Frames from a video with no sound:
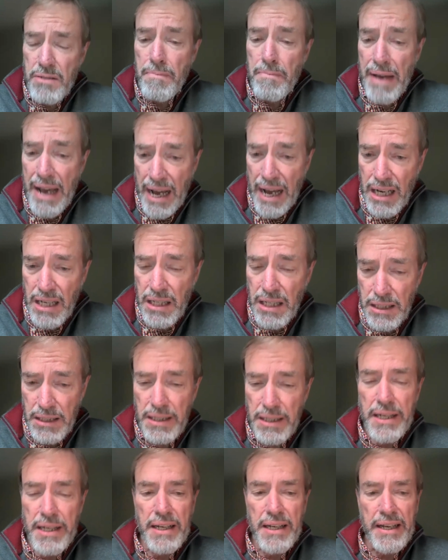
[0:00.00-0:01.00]
matter
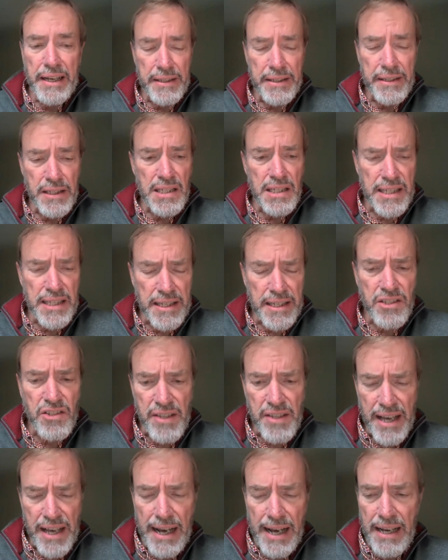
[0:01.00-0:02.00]
in the sense
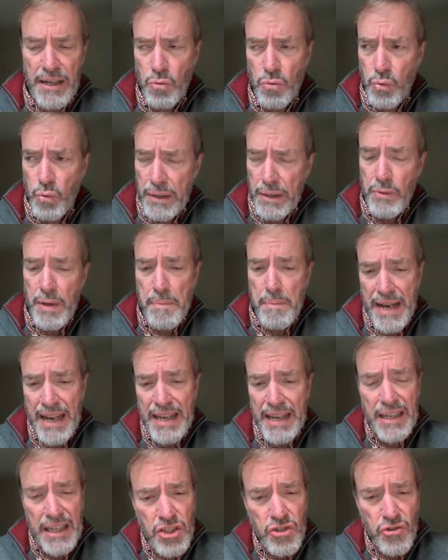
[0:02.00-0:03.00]
that when we pay
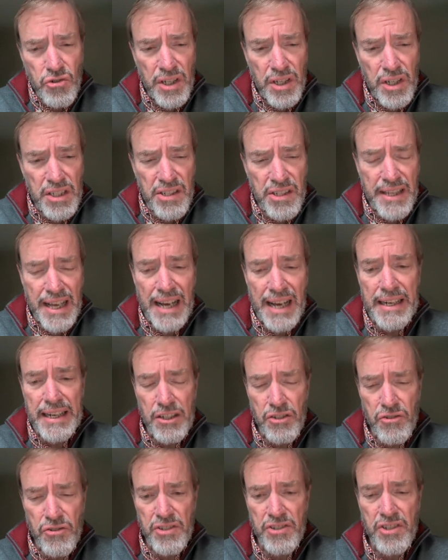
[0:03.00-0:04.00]
interest, that
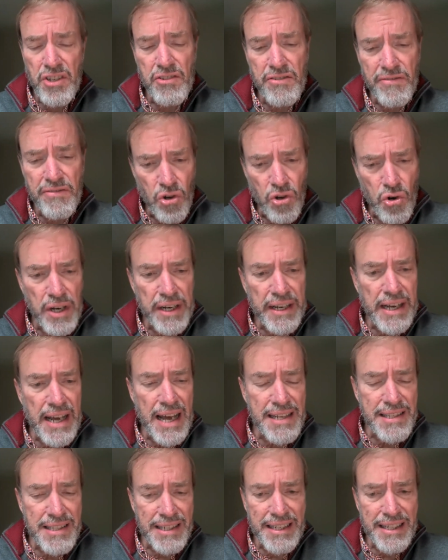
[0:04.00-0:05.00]
interest is flowing
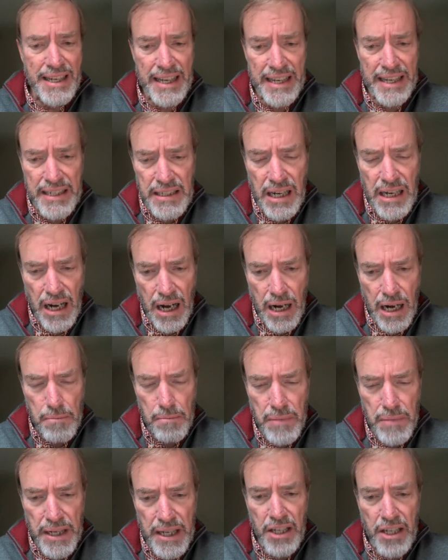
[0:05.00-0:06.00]
as an
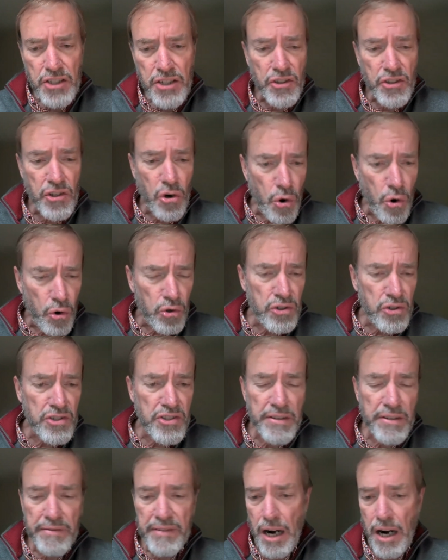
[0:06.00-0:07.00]
income to the
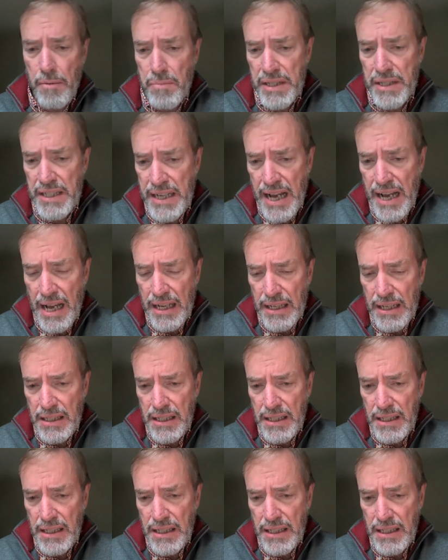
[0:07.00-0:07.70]
holders of government debt.